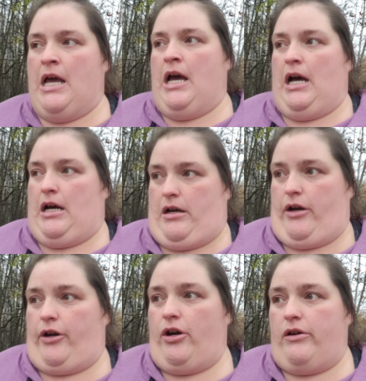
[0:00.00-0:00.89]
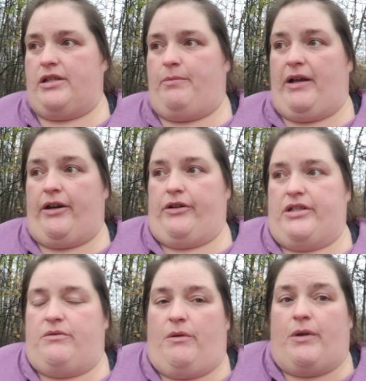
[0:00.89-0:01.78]
Our current supplier is
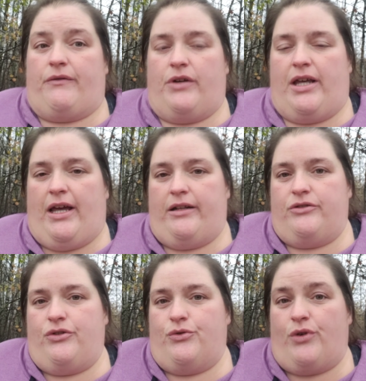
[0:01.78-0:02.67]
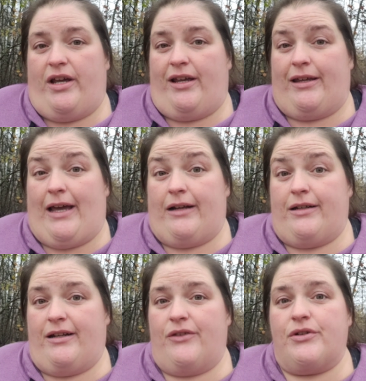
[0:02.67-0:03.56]
doing whatever he can to try and get
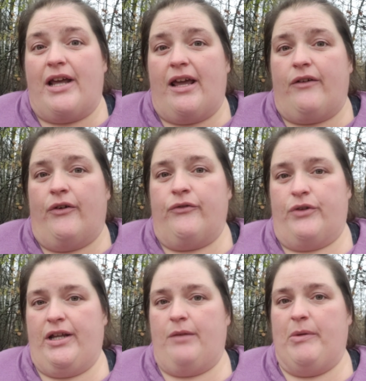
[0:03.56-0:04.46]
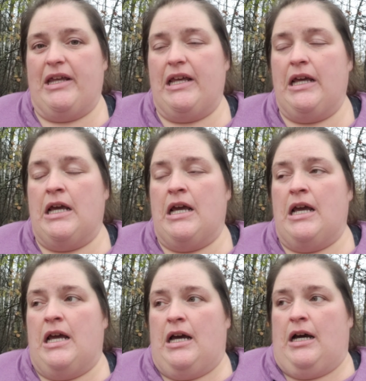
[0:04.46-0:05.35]
another tank for Dad P.
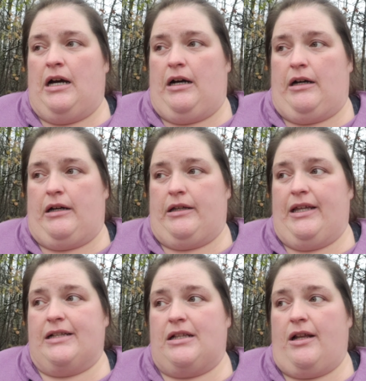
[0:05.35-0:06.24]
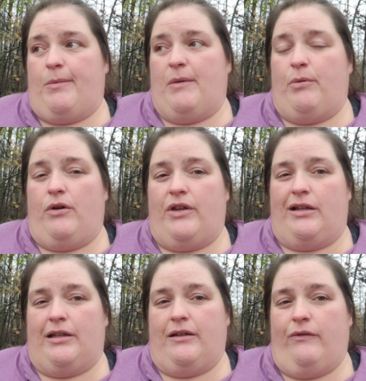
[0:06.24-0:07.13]
He has a lot of people that
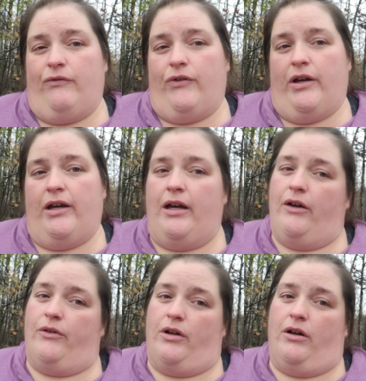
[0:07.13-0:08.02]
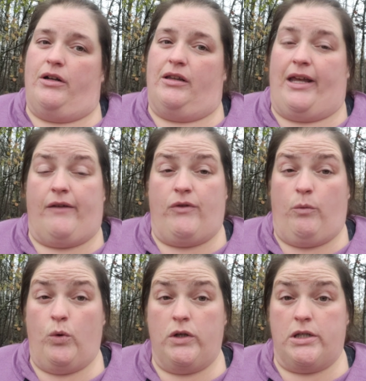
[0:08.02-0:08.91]
live out on Lake of the
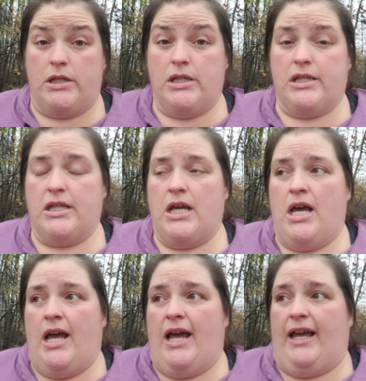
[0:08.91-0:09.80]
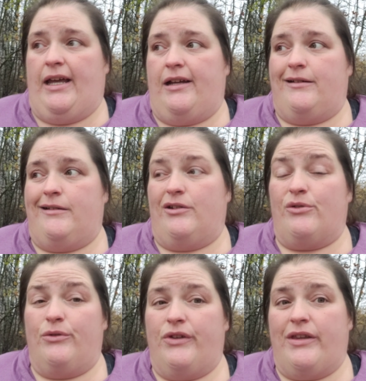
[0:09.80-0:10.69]
Woods, and they're
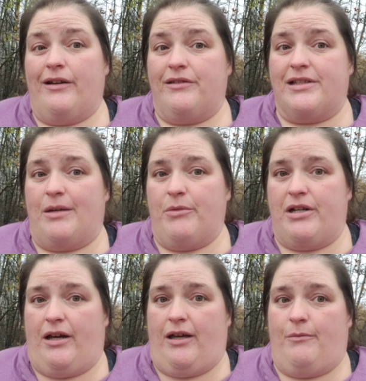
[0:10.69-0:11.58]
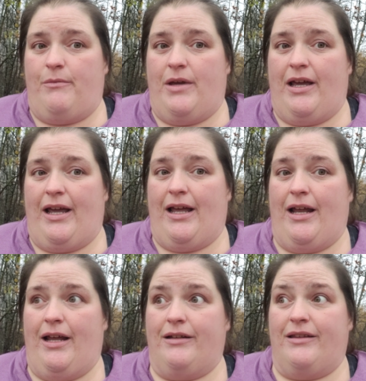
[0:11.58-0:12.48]
only there in the summertime,
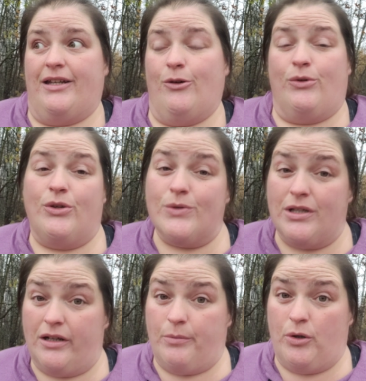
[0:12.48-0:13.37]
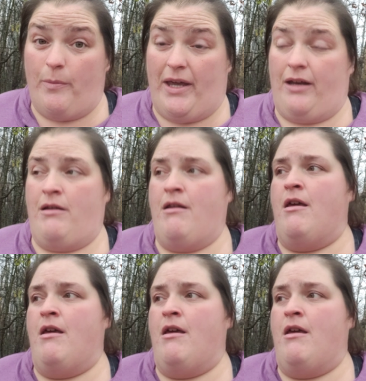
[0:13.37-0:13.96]
and they don't use a lot of propane.